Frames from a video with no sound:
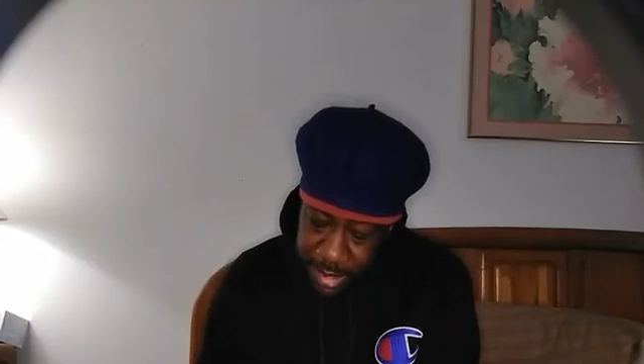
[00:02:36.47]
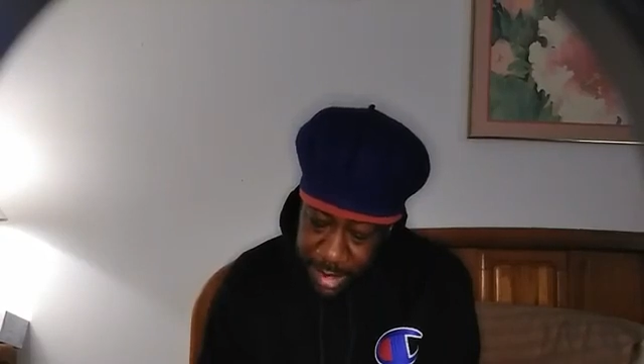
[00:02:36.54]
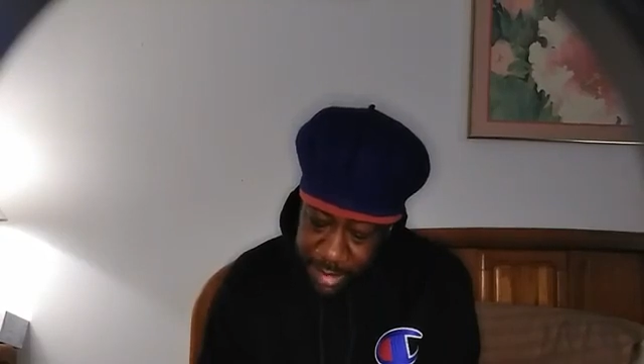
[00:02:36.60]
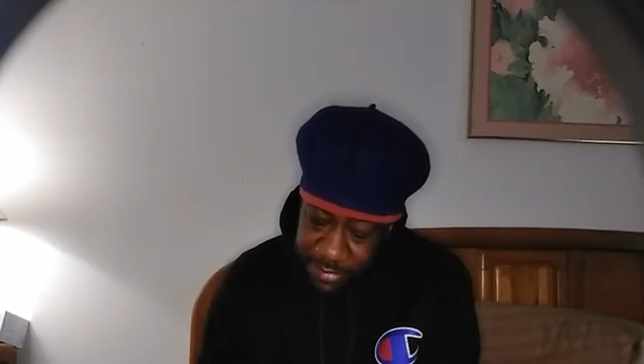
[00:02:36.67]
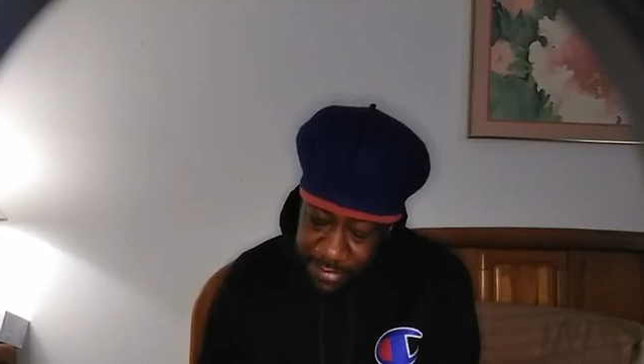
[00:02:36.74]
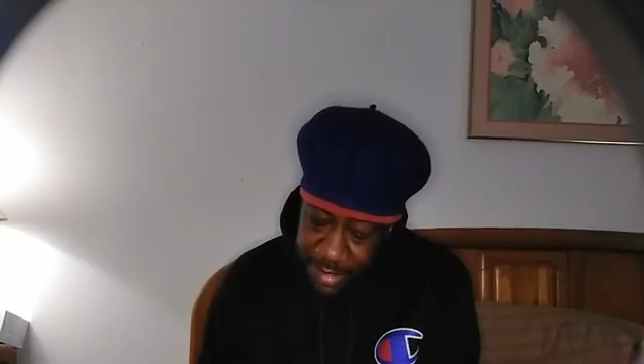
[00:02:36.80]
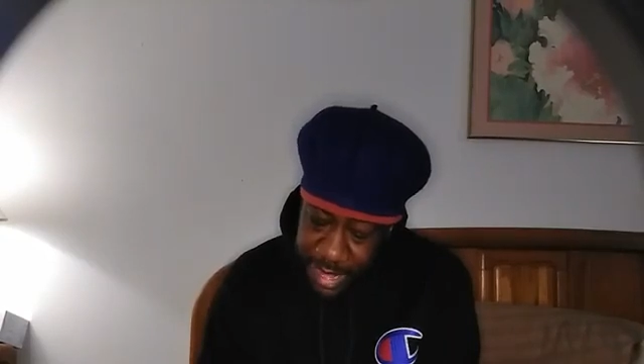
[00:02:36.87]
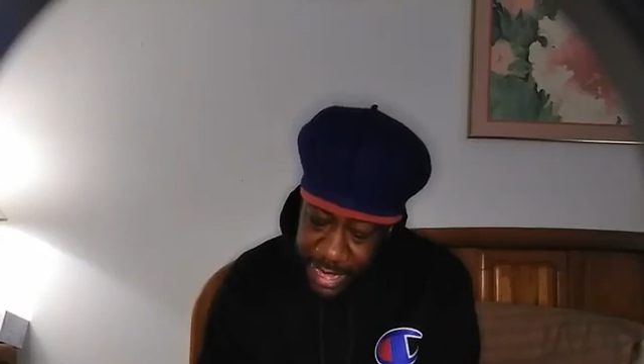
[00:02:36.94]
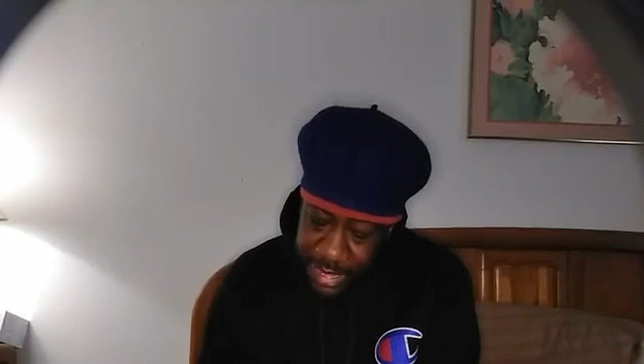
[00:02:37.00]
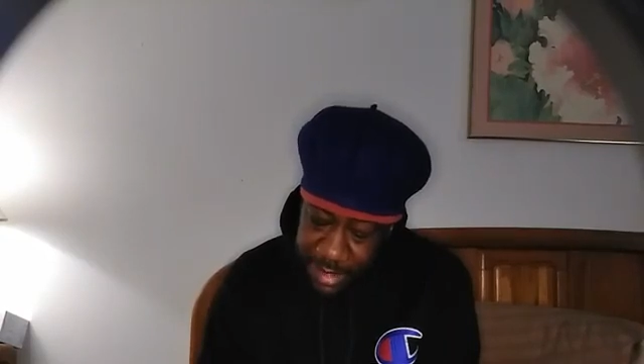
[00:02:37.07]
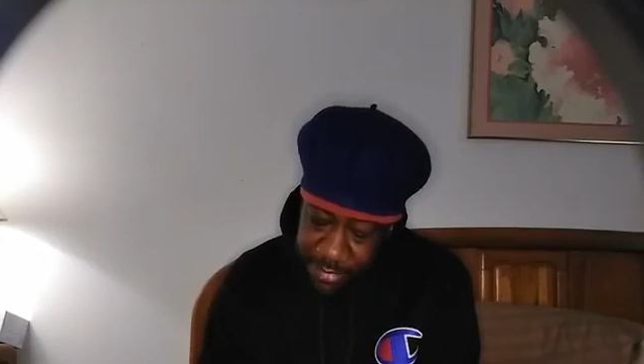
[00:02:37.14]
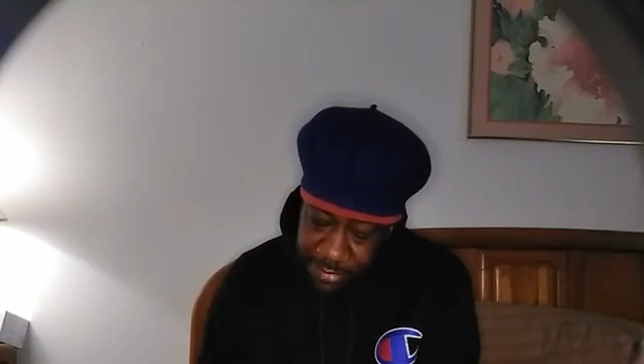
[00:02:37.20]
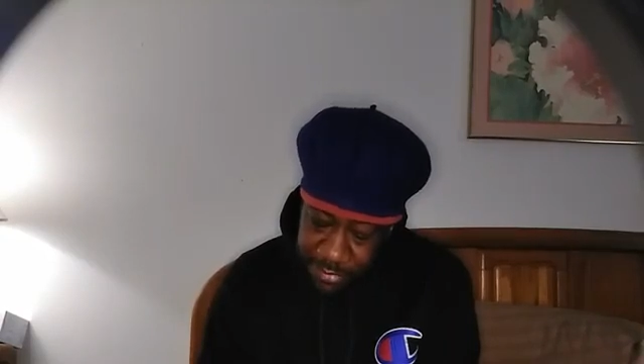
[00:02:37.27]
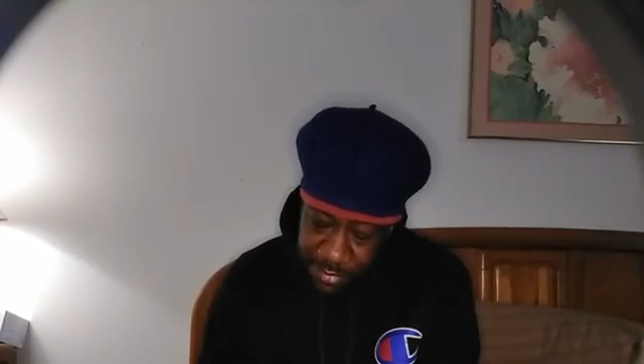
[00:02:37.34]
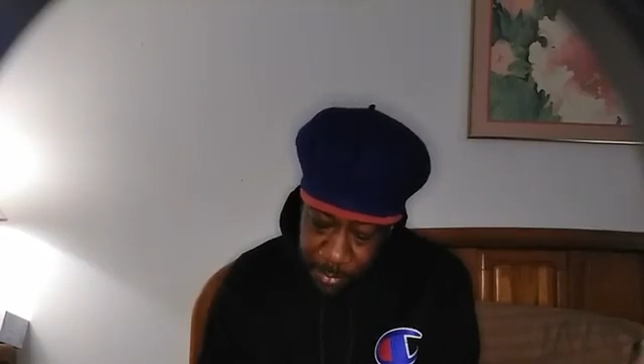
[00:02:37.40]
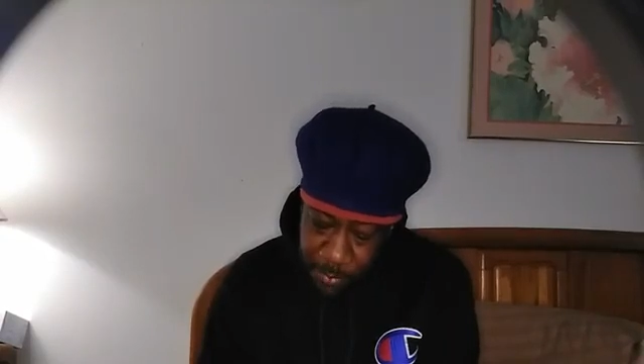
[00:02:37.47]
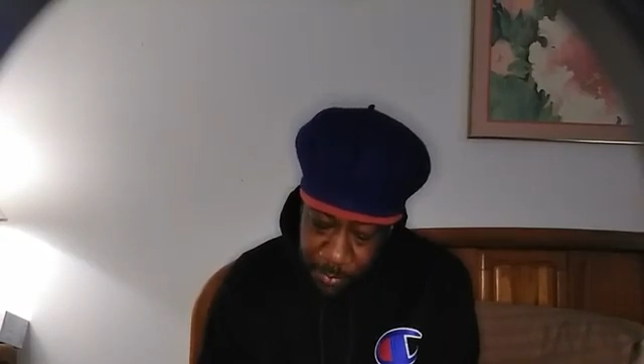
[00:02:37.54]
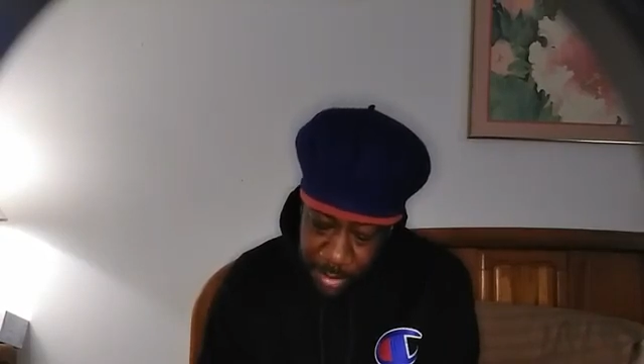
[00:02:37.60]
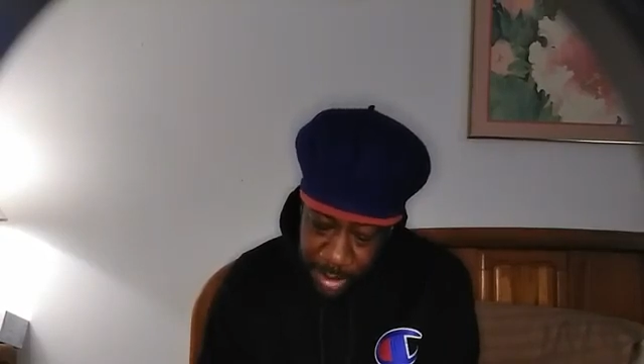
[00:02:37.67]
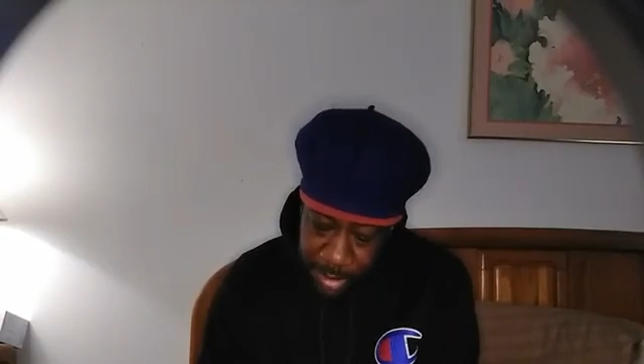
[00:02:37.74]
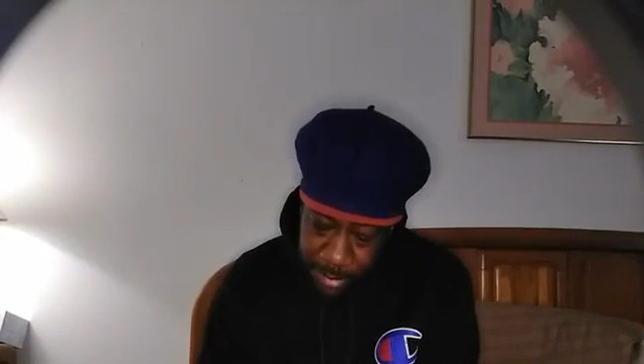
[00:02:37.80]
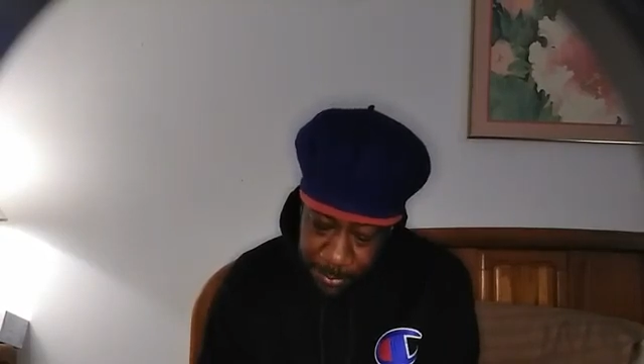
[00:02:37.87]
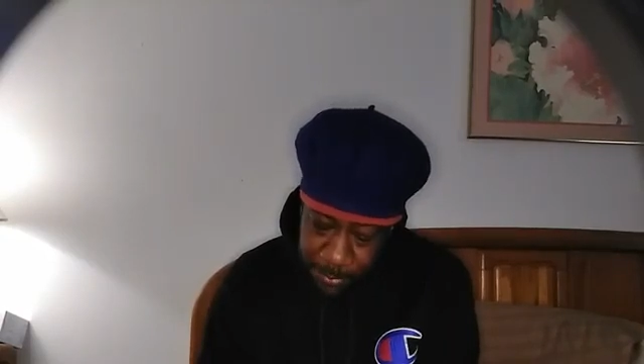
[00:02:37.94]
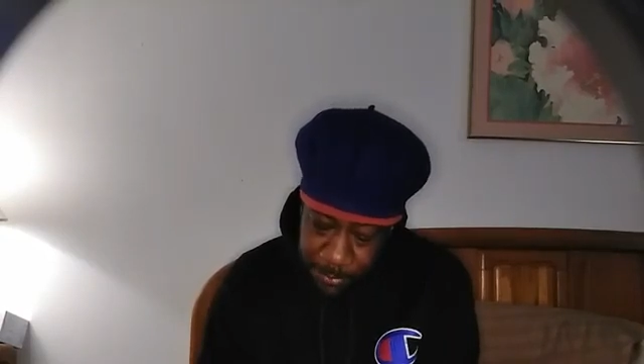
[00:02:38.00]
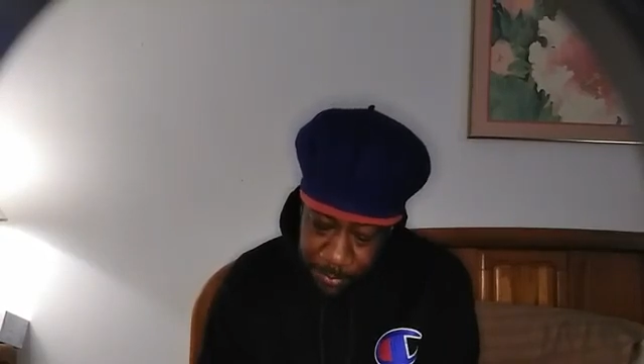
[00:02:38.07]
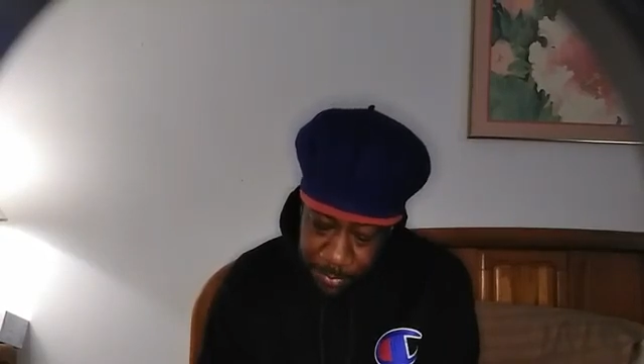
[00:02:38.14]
and taken somewhere